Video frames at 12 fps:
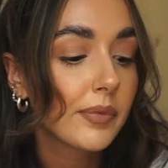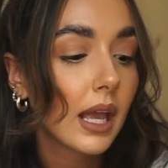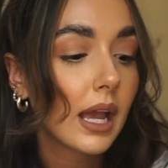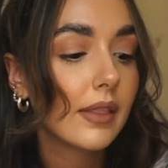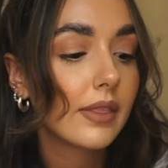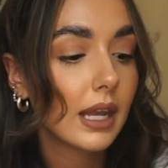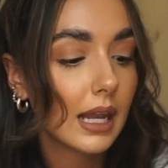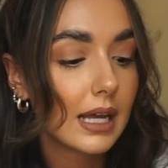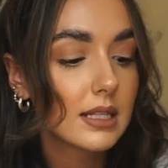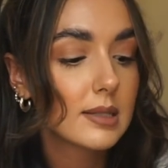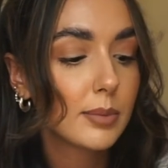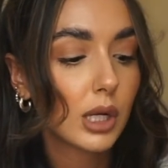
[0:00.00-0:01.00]
And then
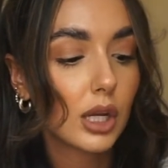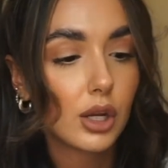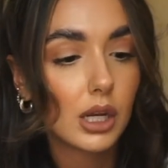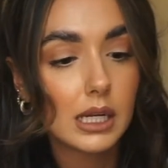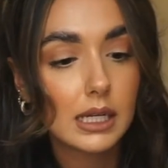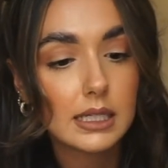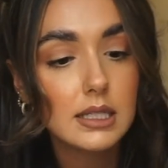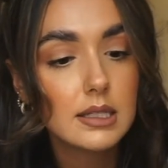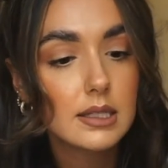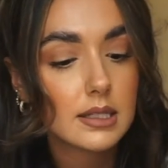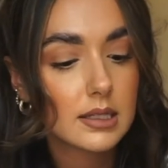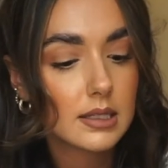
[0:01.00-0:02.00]
last but not
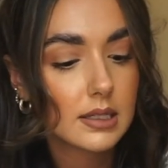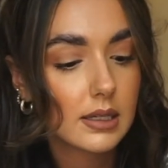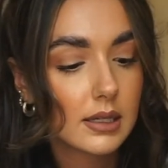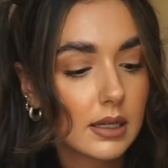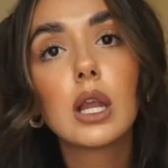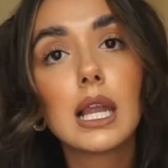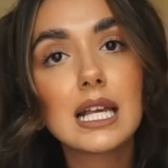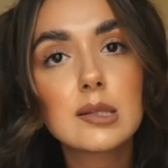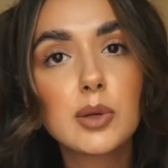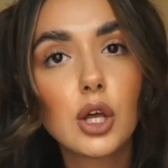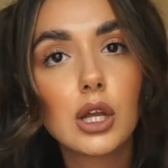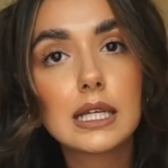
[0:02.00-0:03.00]
least
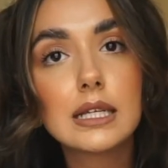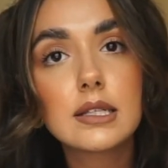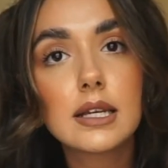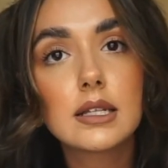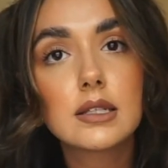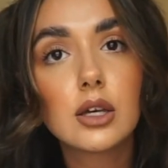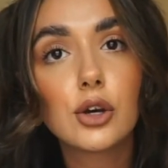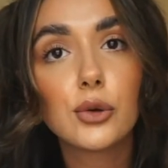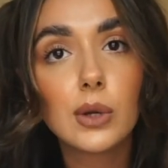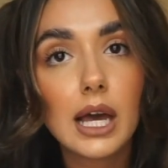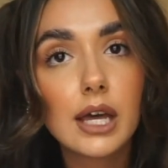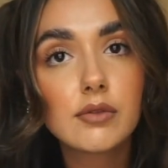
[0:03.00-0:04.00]
is the Ole
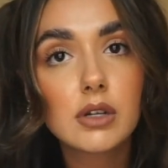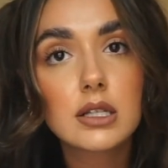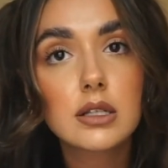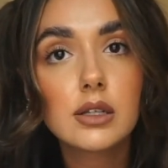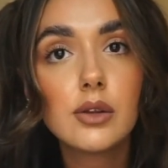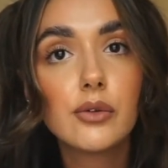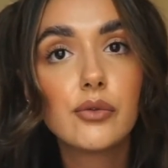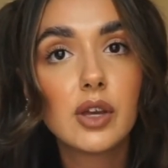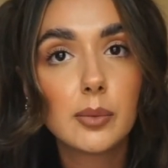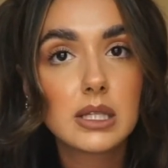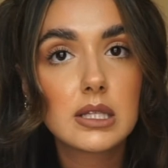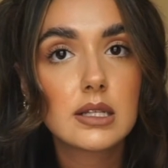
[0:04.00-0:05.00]
Henriksen
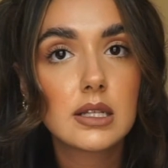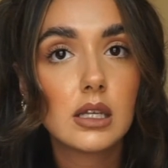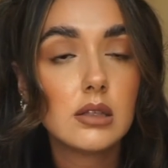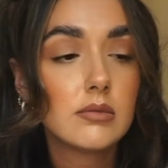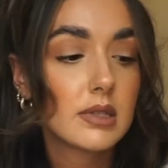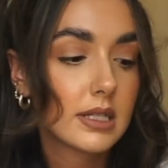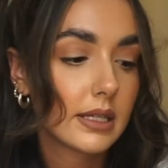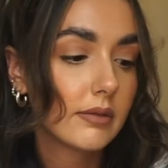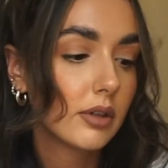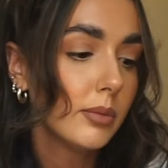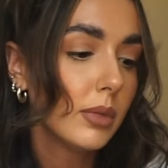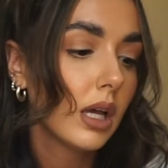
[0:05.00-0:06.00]
Vitamin C Serum.